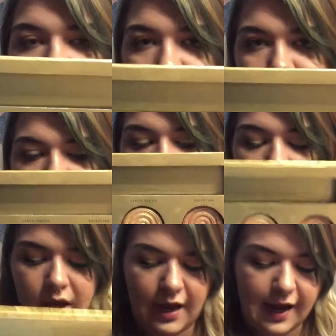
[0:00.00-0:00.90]
crazy.
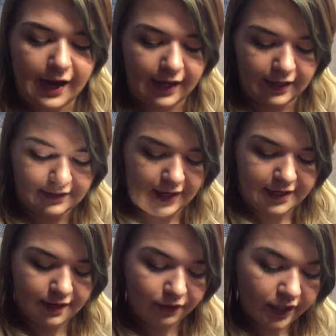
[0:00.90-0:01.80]
And I
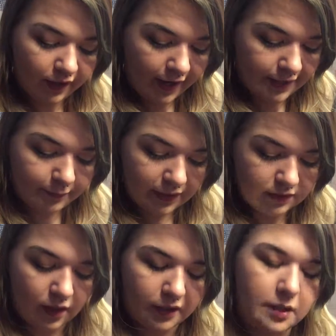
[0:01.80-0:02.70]
never hear anybody
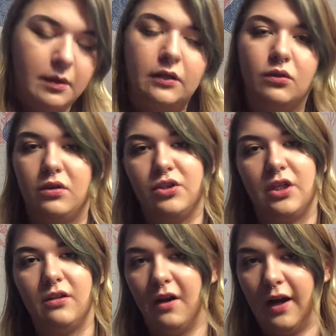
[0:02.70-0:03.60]
talking about Laura
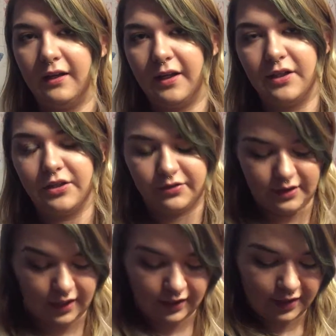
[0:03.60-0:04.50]
Geller highlighters.
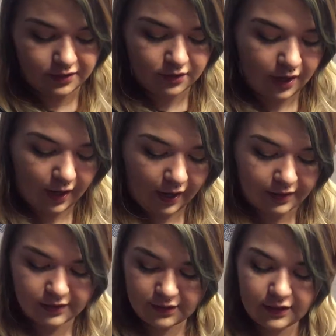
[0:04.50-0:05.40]
And I
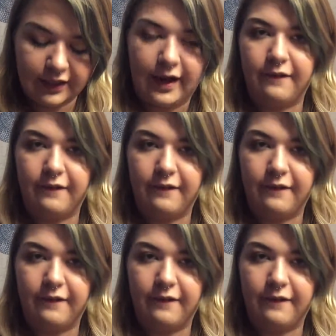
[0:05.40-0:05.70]
honestly, like,